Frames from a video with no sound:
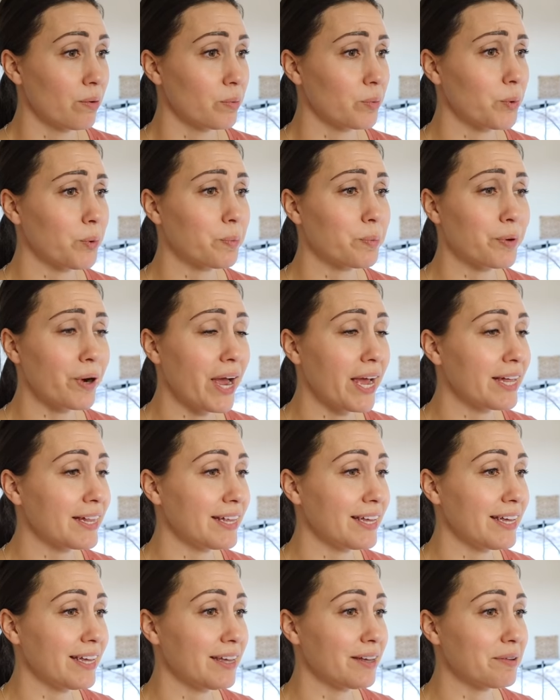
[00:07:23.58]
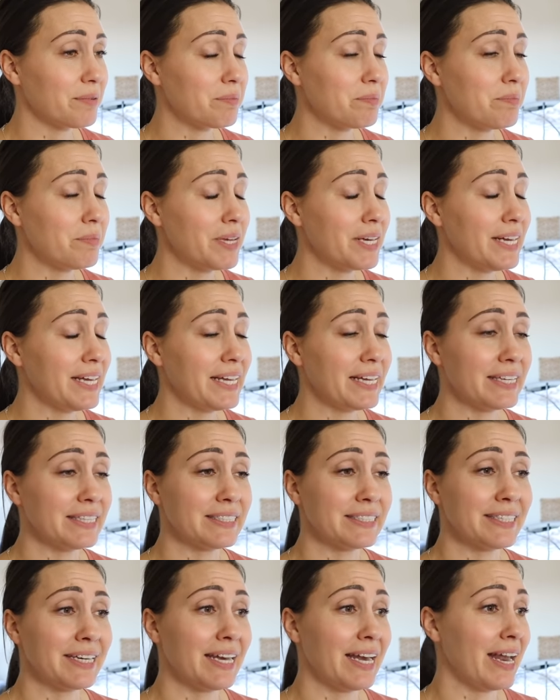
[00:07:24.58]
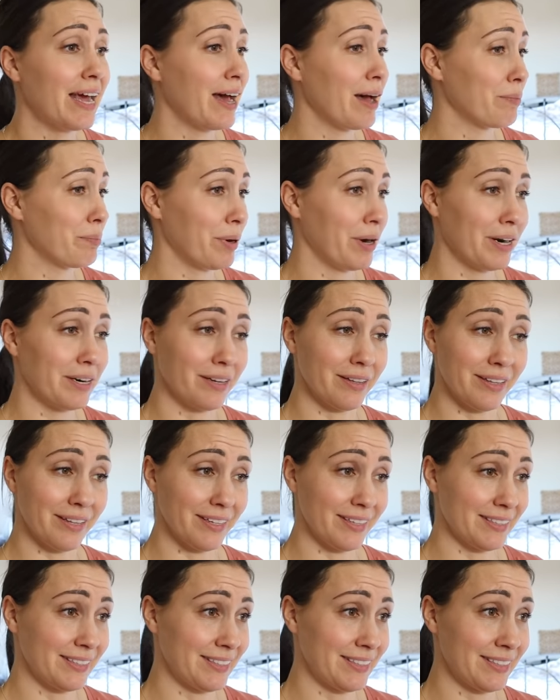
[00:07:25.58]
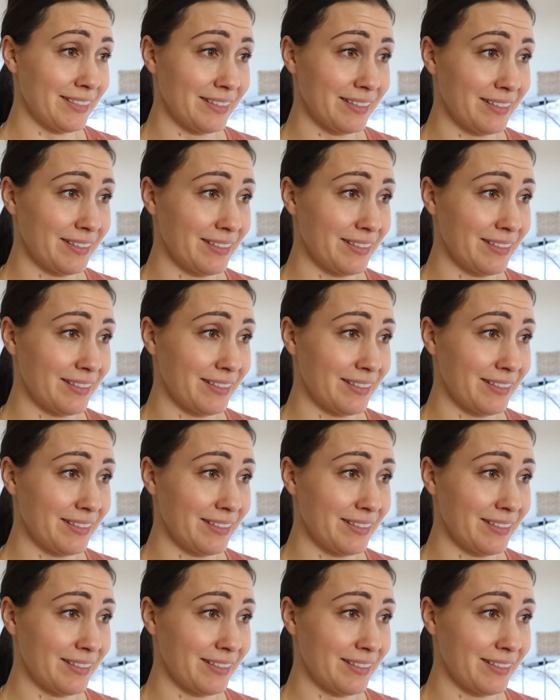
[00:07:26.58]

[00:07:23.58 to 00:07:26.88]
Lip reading: Well, Briley, Minnie is not part of this.